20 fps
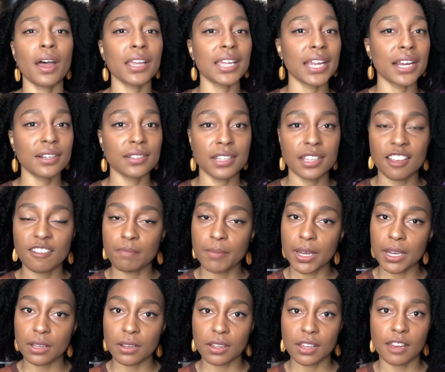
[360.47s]
I'm not here to
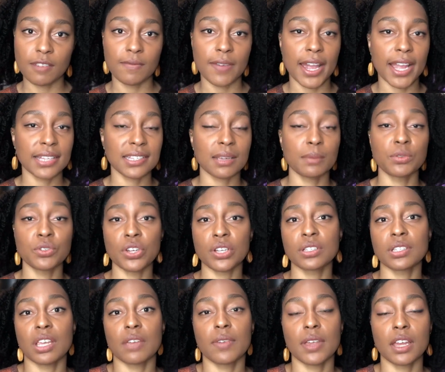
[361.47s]
give medical advice, I'm
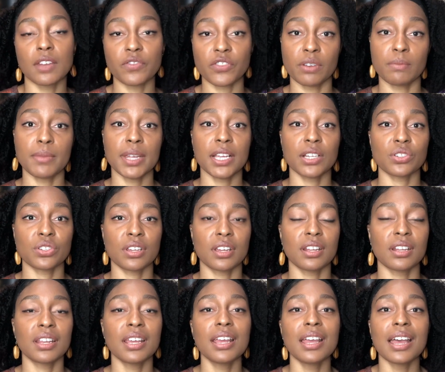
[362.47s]
just giving
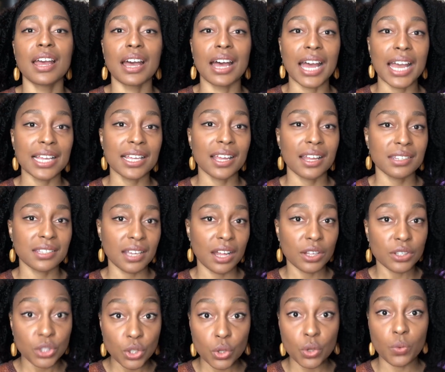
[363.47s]
information. I can't
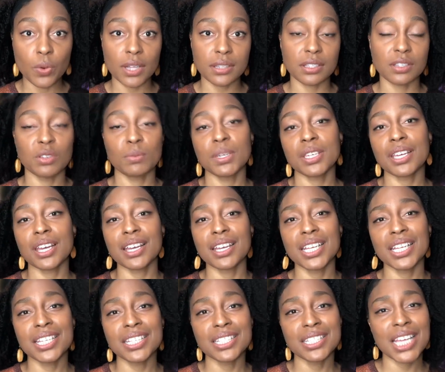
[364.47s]
tell you what to do
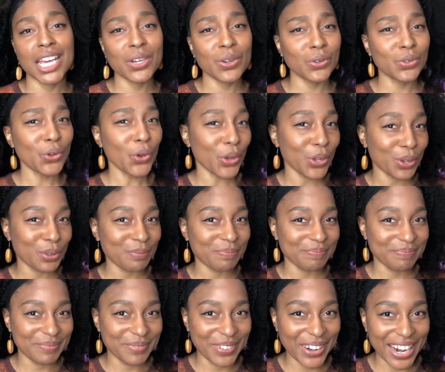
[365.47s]
because I don't know
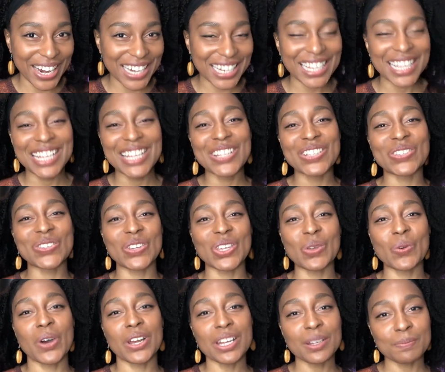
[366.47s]
you, right?
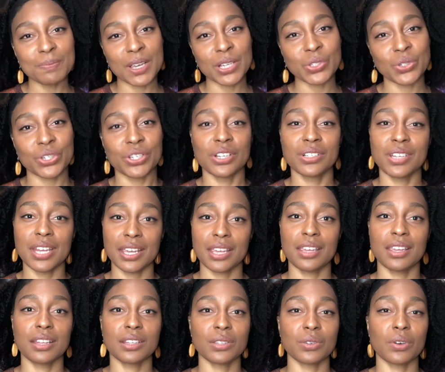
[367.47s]
So you want to make sure you're
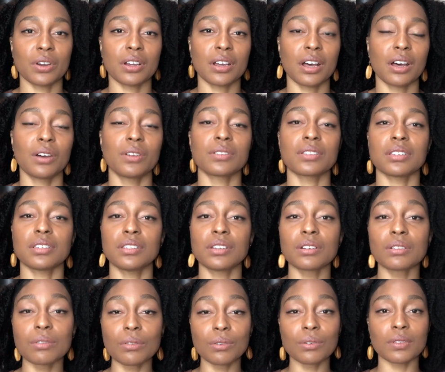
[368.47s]
taking into account
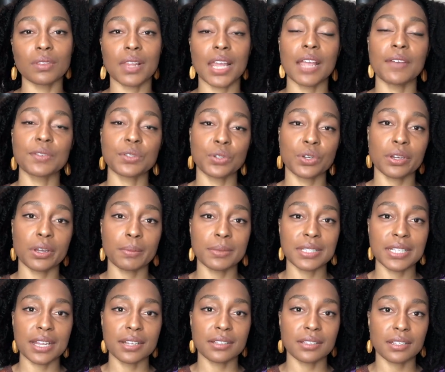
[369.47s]
your own life
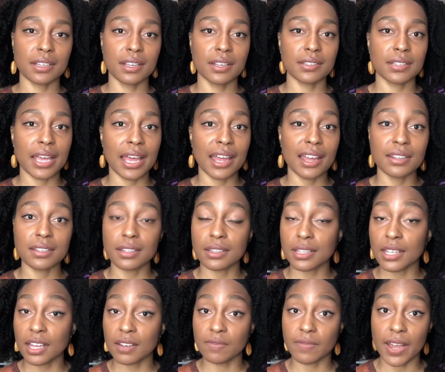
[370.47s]
circumstances and
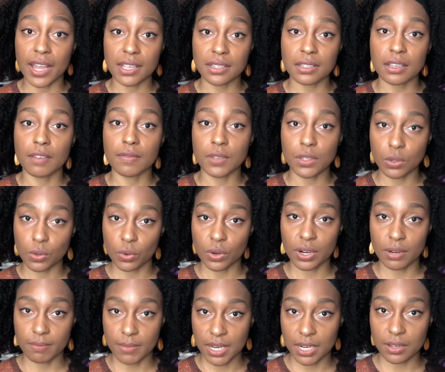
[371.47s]
the advice of
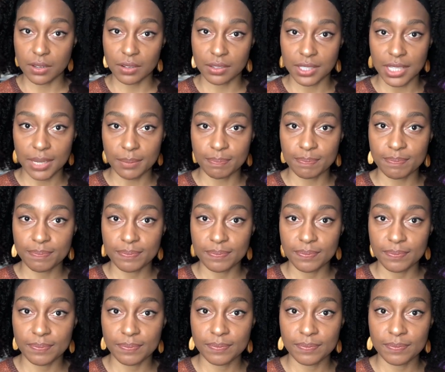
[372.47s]
your medical team.